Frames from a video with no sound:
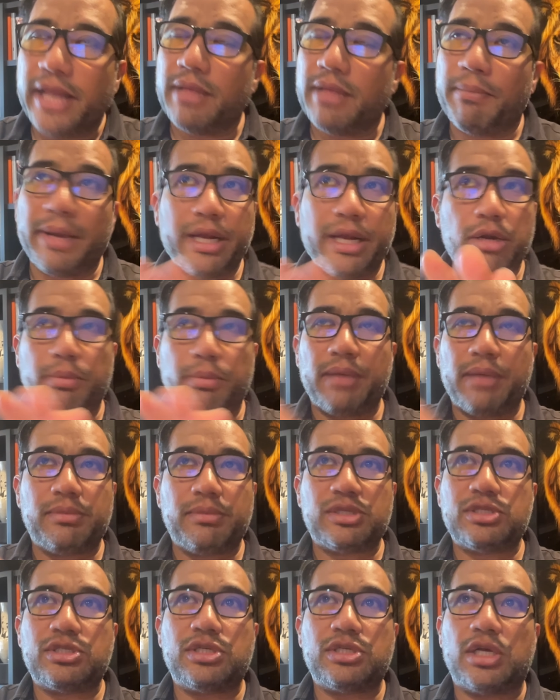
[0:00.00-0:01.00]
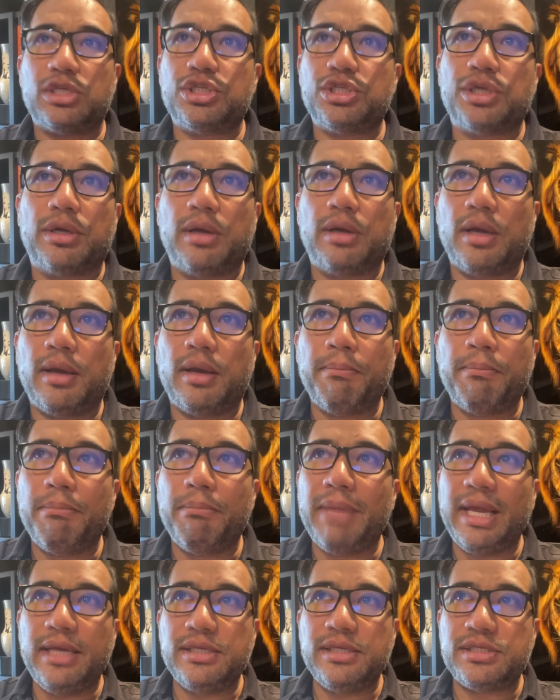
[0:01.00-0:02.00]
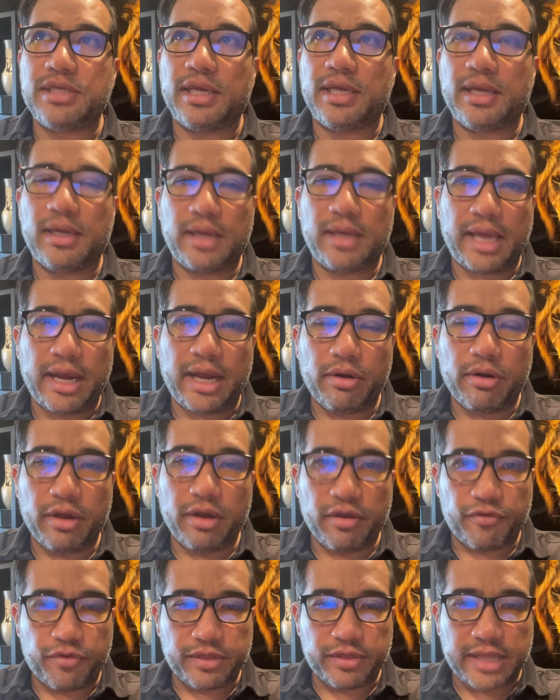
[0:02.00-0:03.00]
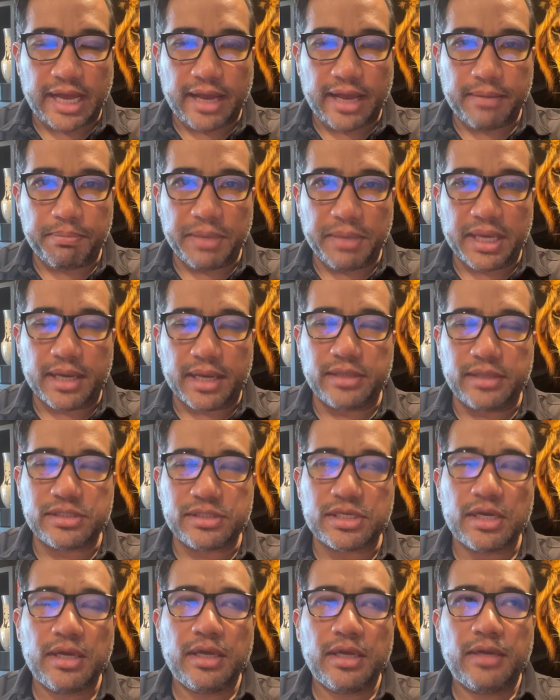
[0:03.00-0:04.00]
And the microbiome is such an amazing area for that, because